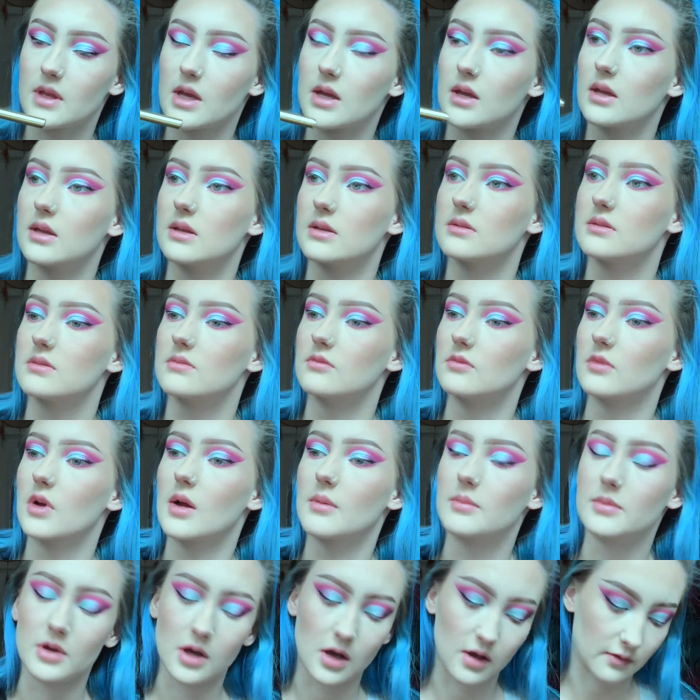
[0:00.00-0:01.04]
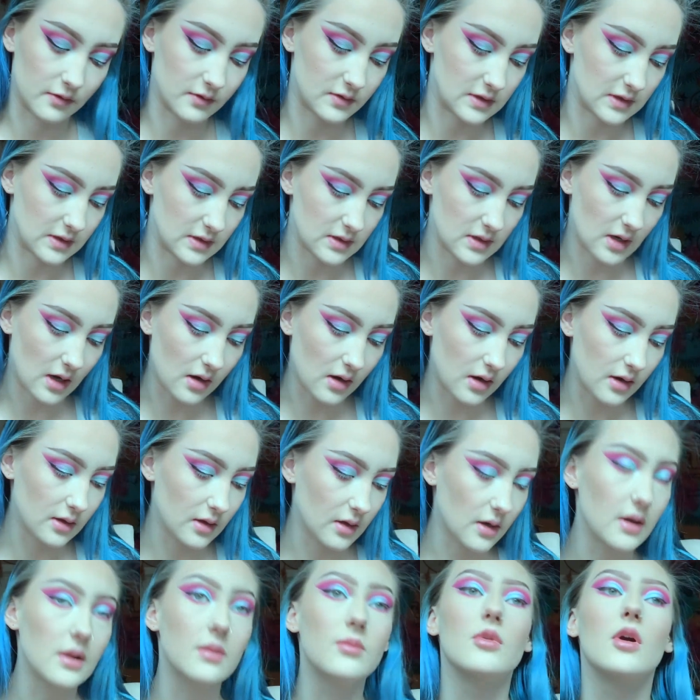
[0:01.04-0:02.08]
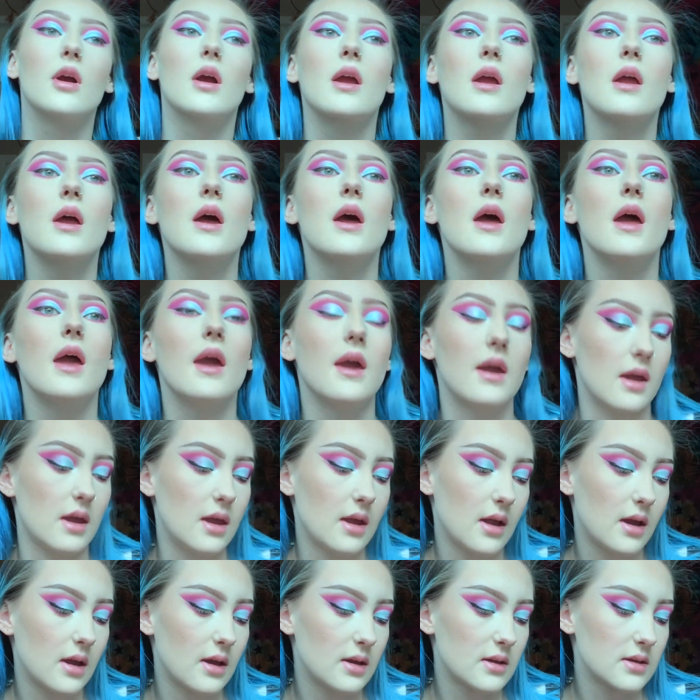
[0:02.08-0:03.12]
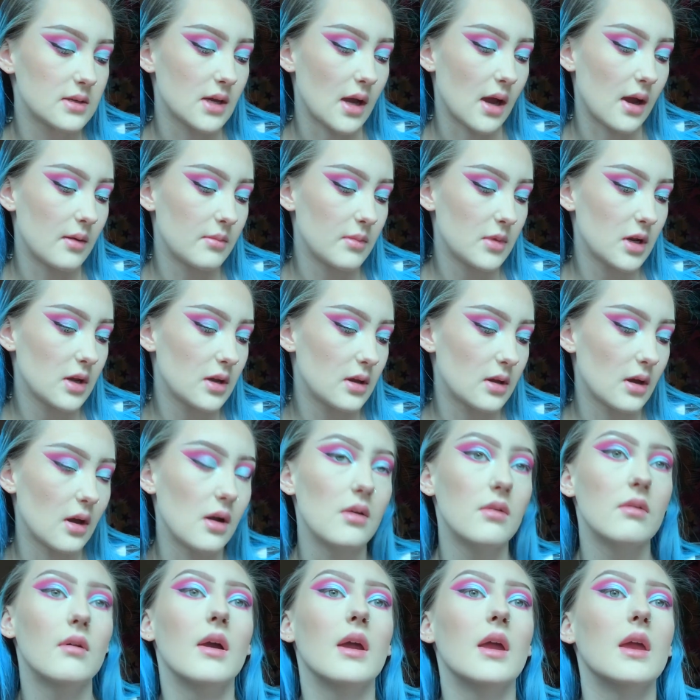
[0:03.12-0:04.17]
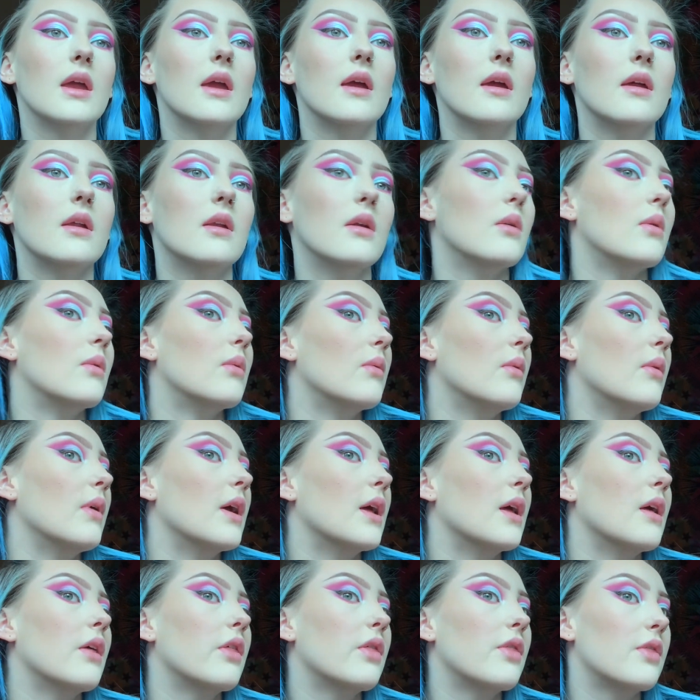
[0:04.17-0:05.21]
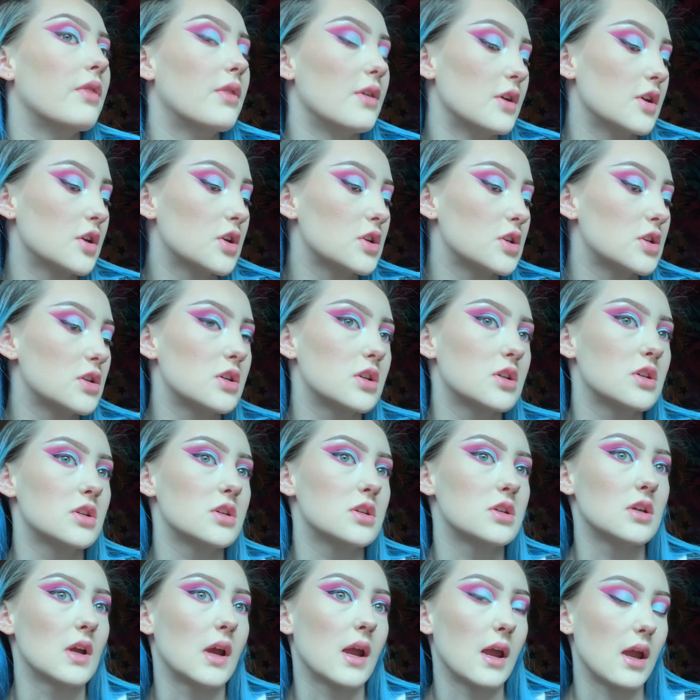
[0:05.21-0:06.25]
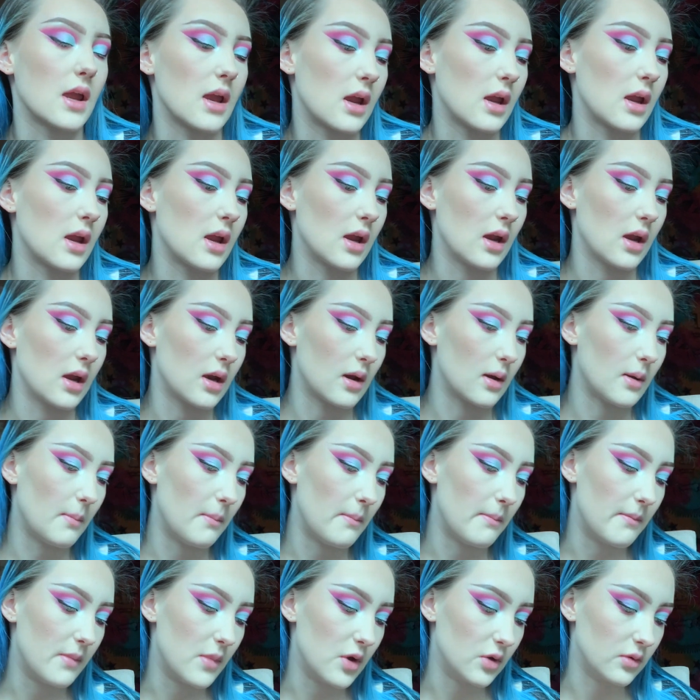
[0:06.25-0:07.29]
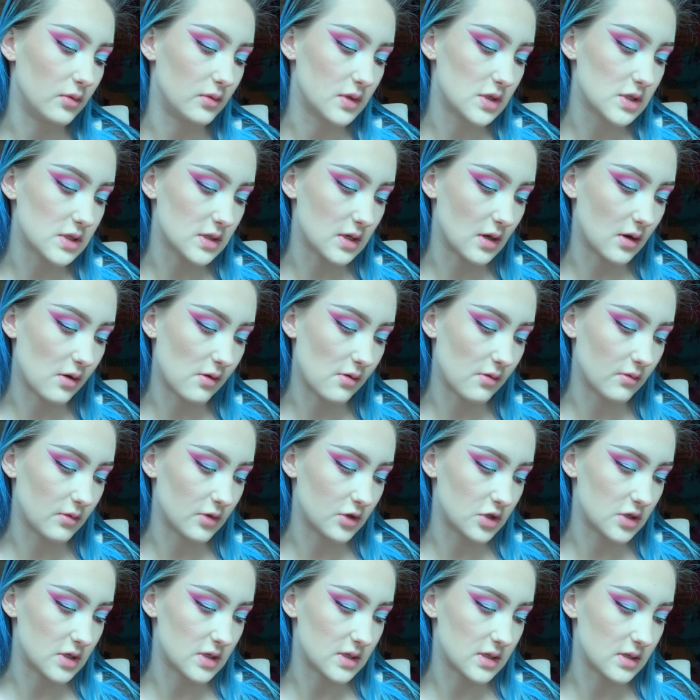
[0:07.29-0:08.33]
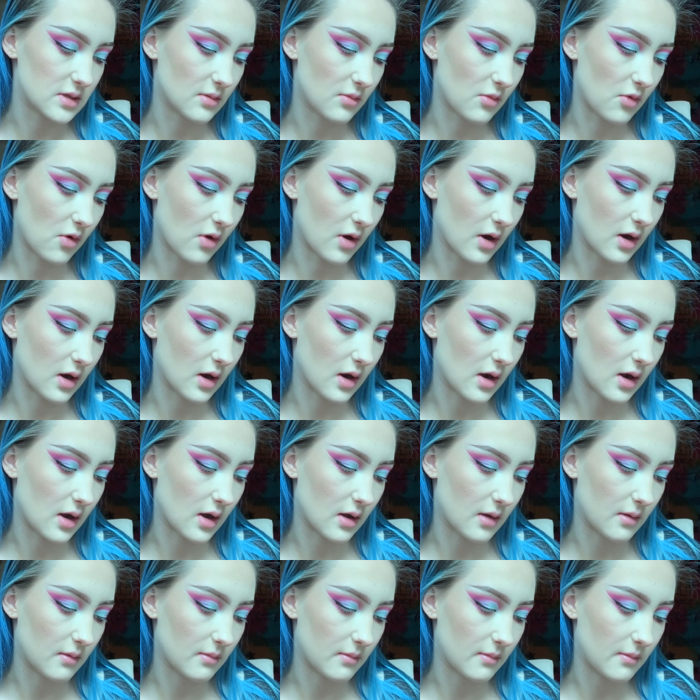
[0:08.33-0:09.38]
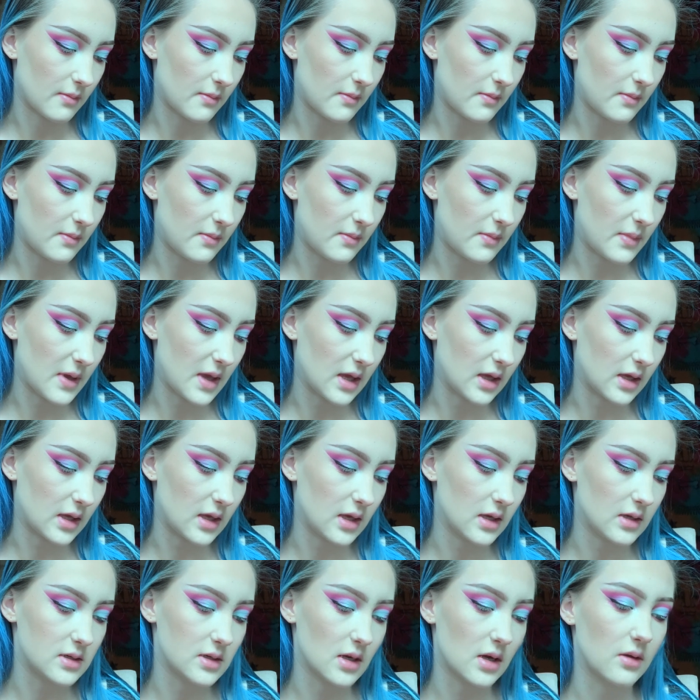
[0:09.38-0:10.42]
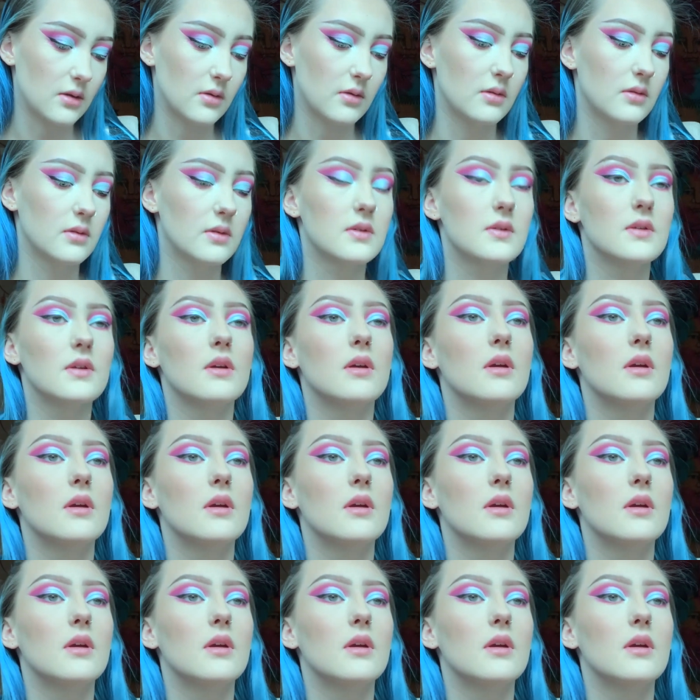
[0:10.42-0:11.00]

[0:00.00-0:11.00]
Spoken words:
it rubbed off, so it's not on there anymore. And I'm gonna go in with the shade Moonstone, which is the more pinky toned